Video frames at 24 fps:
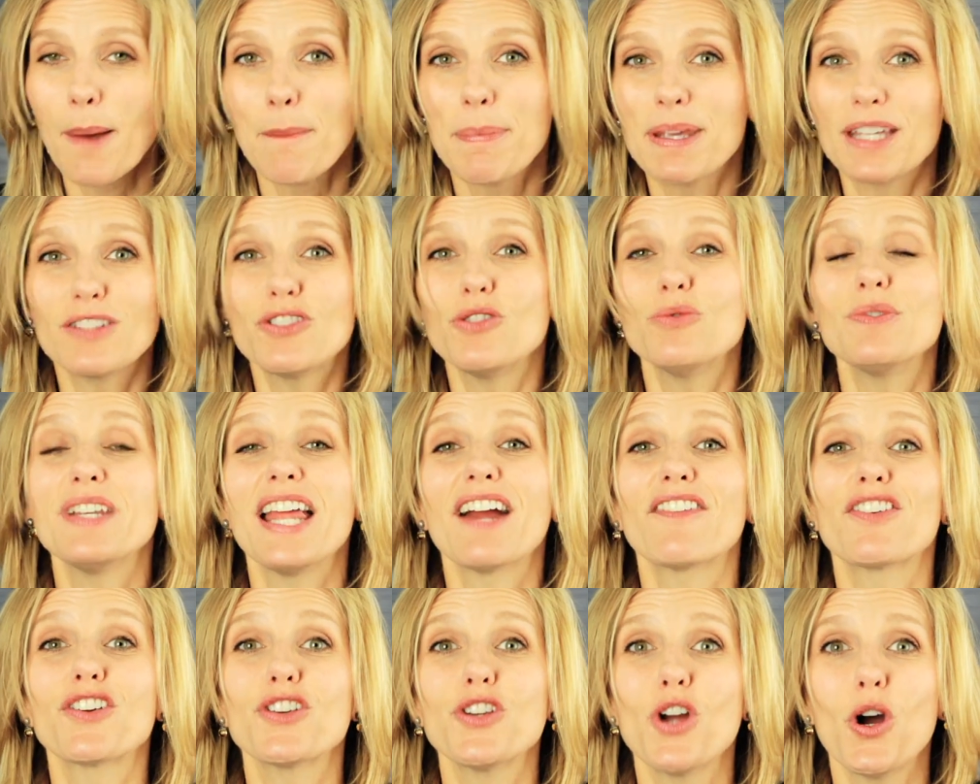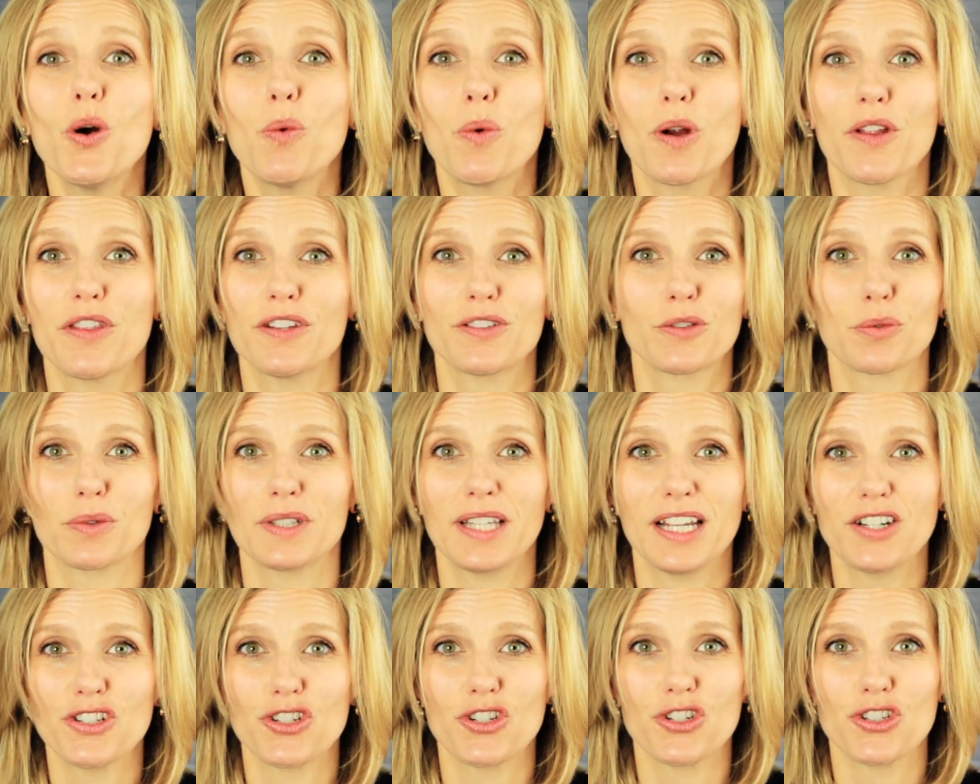Because you never know where this
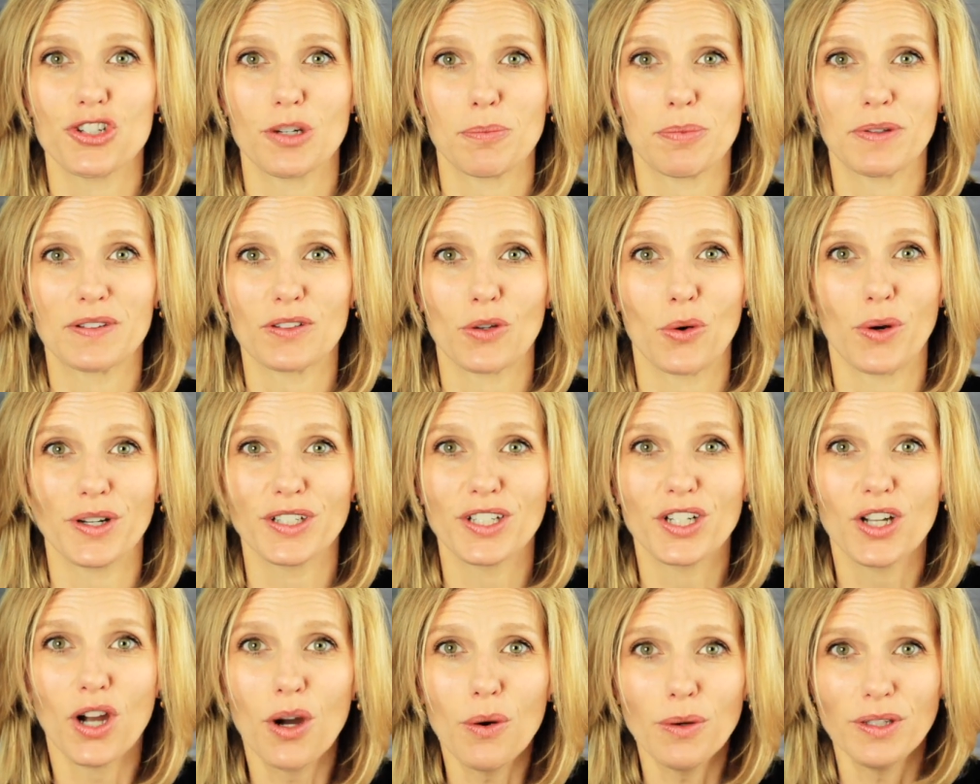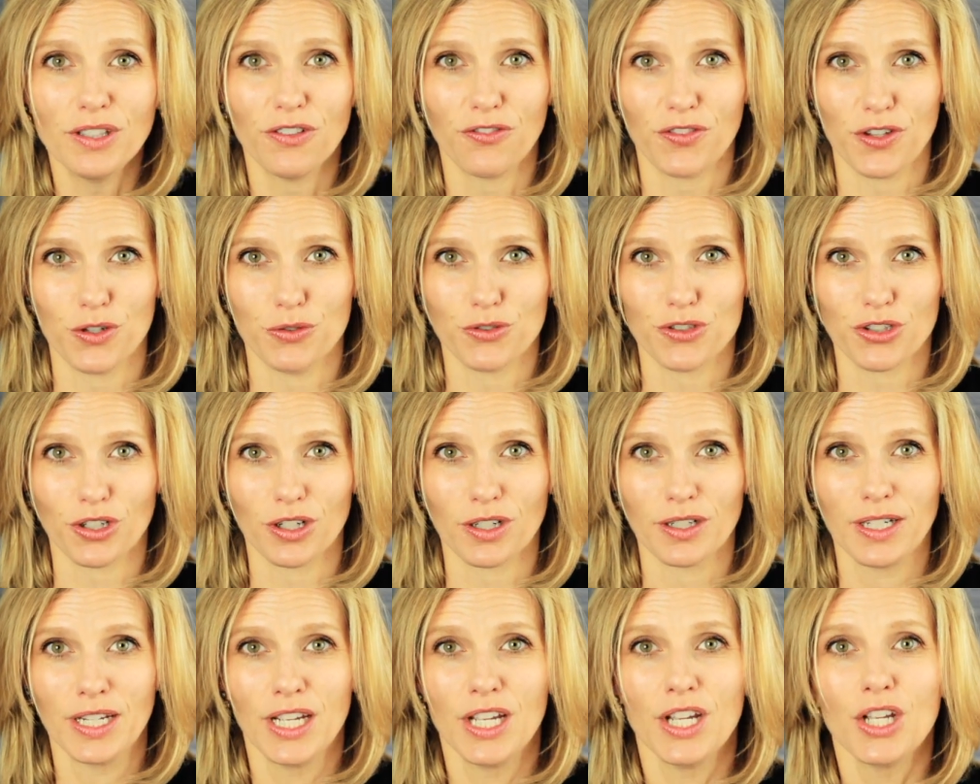relationship is going to go in the
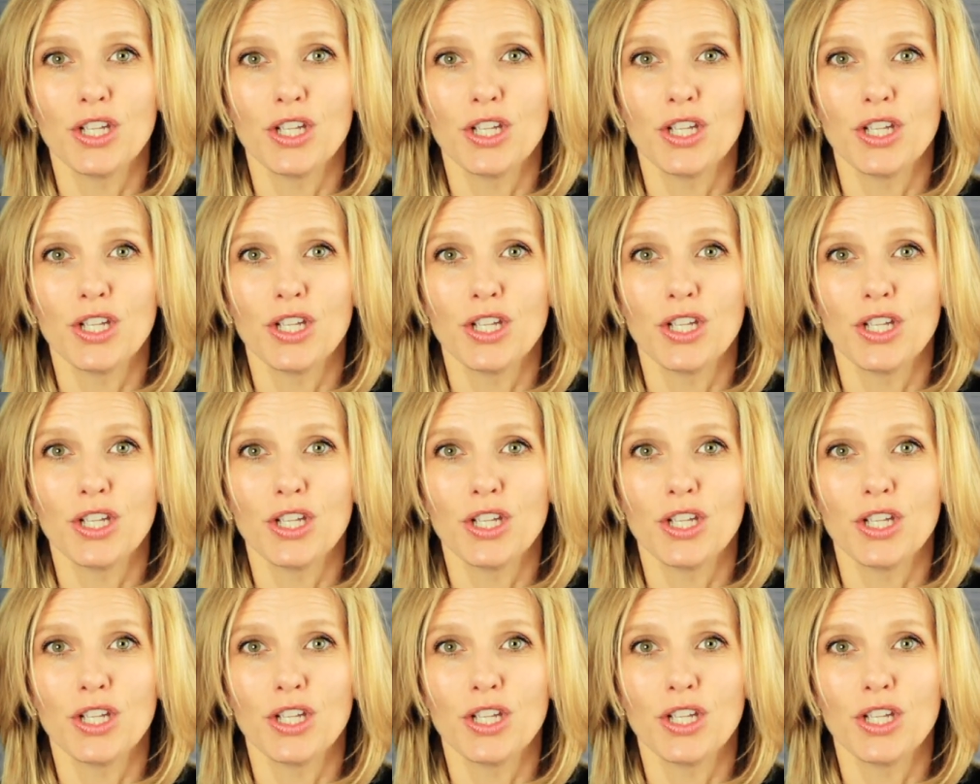future.